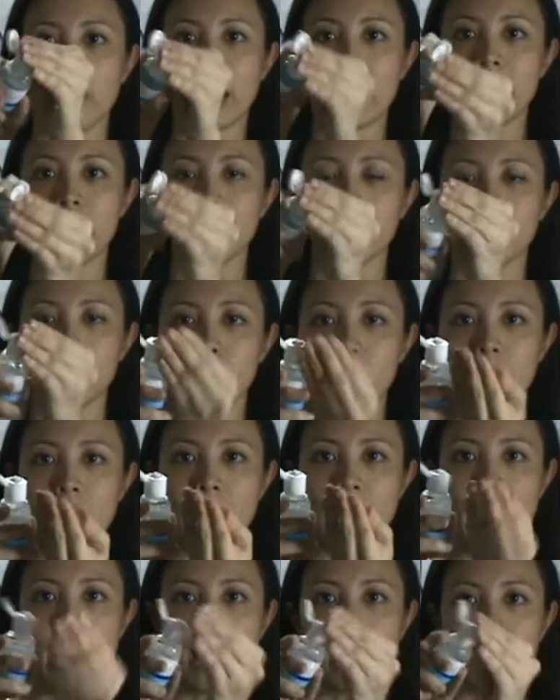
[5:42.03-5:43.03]
that into my
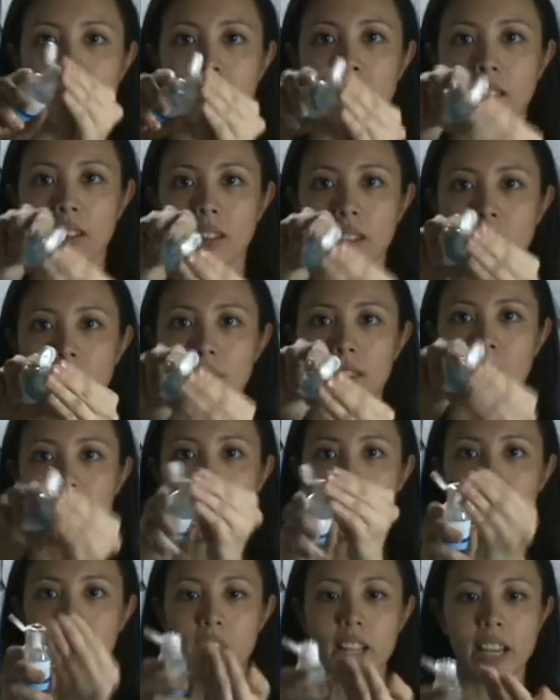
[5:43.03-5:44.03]
hand,
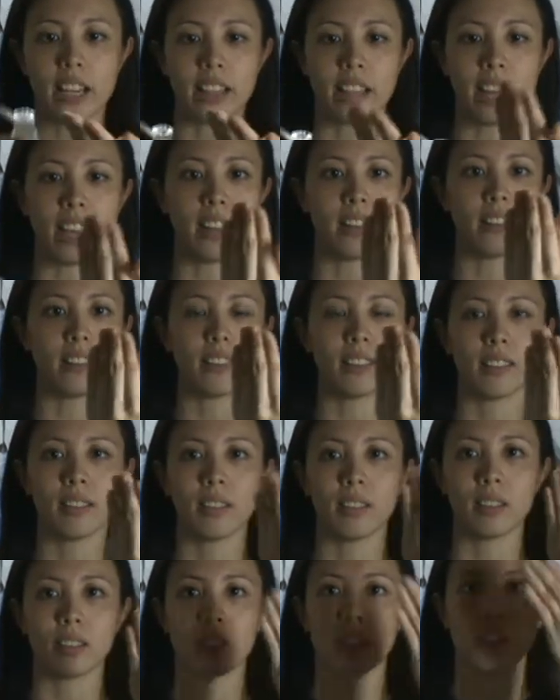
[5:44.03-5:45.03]
just like that,
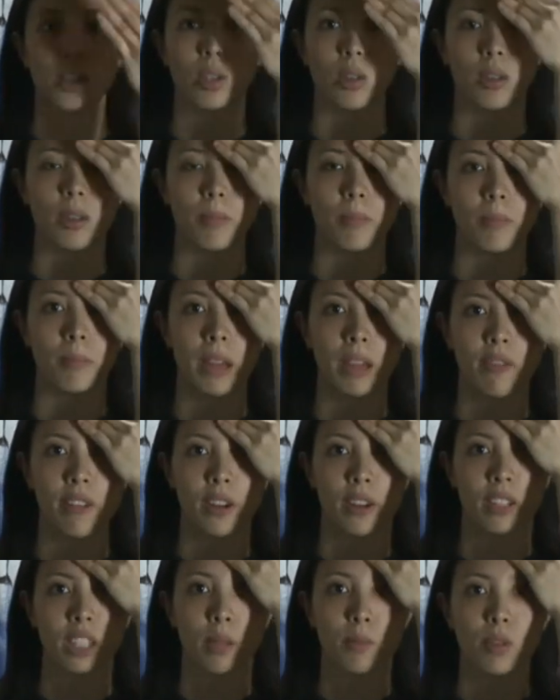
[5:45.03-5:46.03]
just so that my
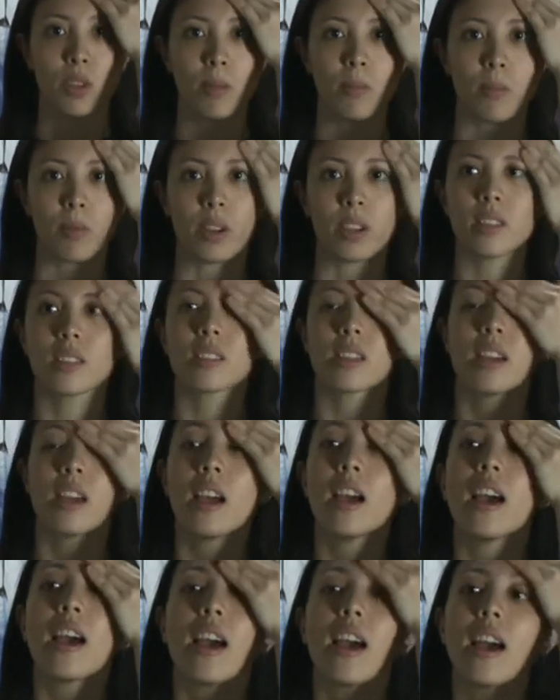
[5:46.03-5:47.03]
fingertips are moist,
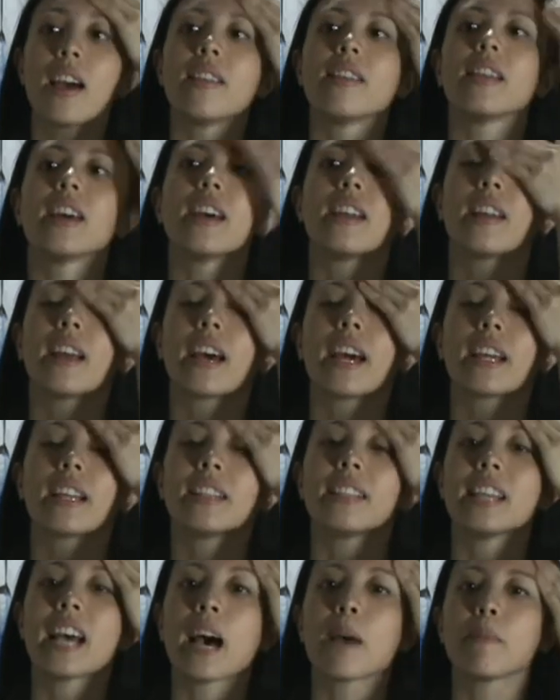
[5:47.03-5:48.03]
and then I
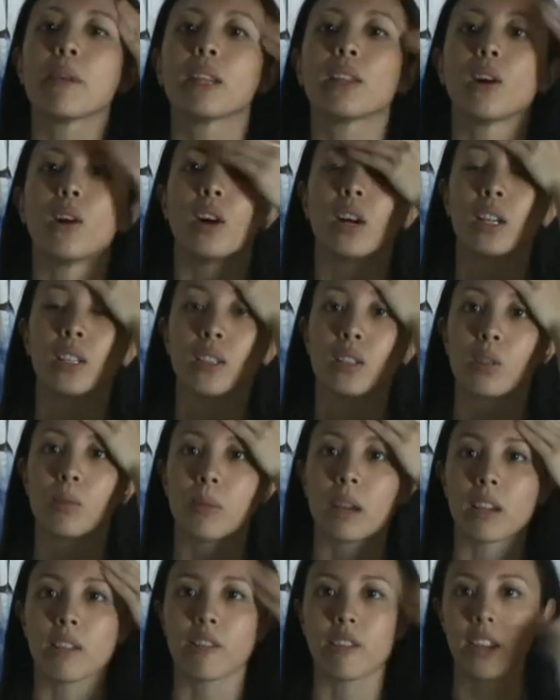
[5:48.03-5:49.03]
dab it onto
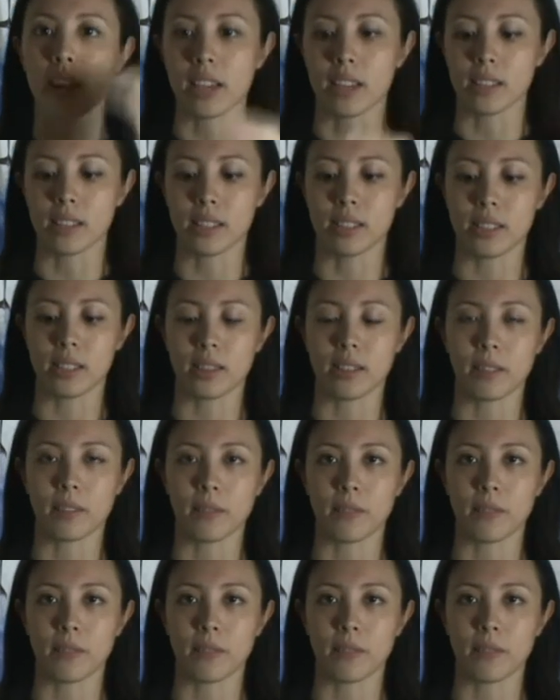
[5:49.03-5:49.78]
my face.